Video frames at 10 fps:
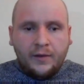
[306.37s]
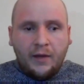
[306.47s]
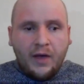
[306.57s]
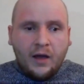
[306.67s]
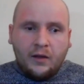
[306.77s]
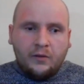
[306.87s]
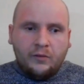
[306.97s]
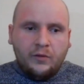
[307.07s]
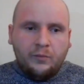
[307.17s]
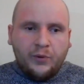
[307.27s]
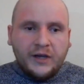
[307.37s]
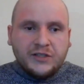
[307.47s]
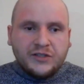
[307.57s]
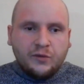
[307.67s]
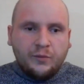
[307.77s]
Now that
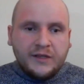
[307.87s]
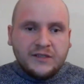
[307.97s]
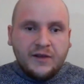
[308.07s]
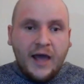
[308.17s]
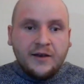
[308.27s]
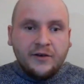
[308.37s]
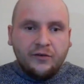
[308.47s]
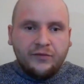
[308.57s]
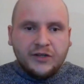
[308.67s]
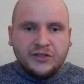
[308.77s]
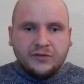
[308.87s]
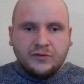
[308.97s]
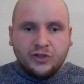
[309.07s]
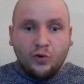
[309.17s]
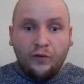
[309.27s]
brings me to the end of
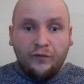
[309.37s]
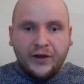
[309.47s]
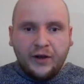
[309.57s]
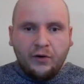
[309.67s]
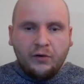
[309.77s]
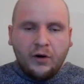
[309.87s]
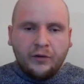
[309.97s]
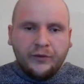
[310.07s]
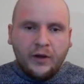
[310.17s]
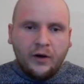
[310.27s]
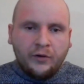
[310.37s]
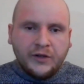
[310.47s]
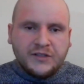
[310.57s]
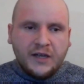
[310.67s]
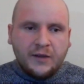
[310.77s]
this short video on
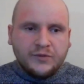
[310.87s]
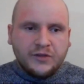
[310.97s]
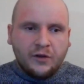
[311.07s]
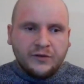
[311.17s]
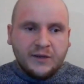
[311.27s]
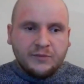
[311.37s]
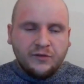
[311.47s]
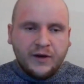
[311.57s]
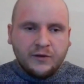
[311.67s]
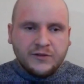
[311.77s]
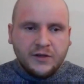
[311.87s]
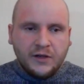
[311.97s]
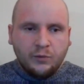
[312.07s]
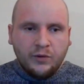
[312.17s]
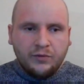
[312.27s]
the tips of how to
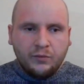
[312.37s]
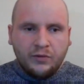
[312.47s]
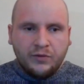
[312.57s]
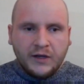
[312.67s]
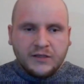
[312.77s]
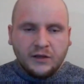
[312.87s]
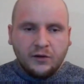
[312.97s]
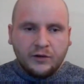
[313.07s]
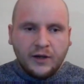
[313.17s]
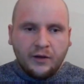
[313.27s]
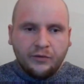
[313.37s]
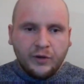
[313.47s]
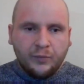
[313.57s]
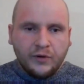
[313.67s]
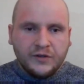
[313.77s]
deal with things in lockdown
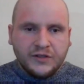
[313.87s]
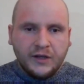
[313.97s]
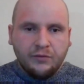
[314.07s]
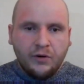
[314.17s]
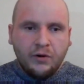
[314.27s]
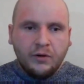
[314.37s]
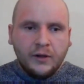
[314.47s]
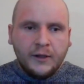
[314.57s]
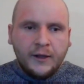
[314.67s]
3.0.